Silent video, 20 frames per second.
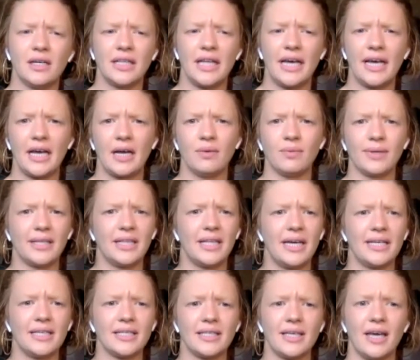Like I
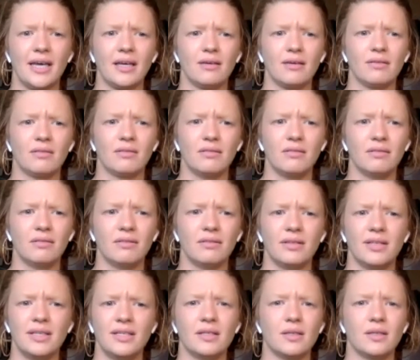realized like, oh,
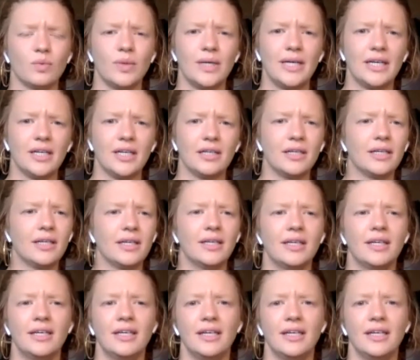this is weird.